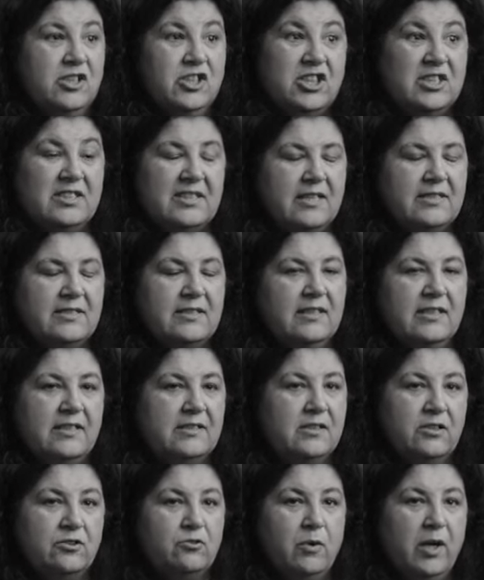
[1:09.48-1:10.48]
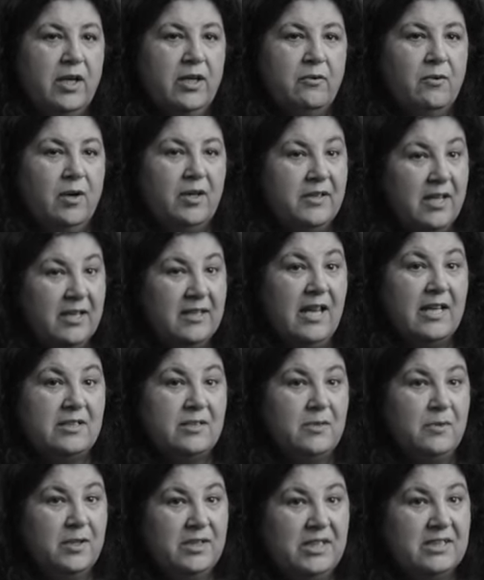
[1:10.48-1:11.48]
just doesn't listen to anyone, and that's
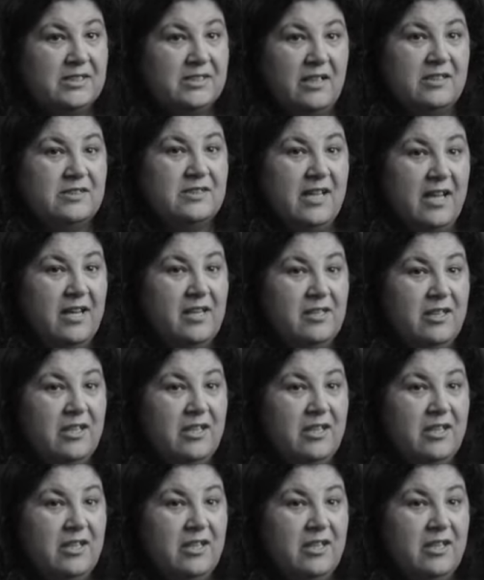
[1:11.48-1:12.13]
when he starts getting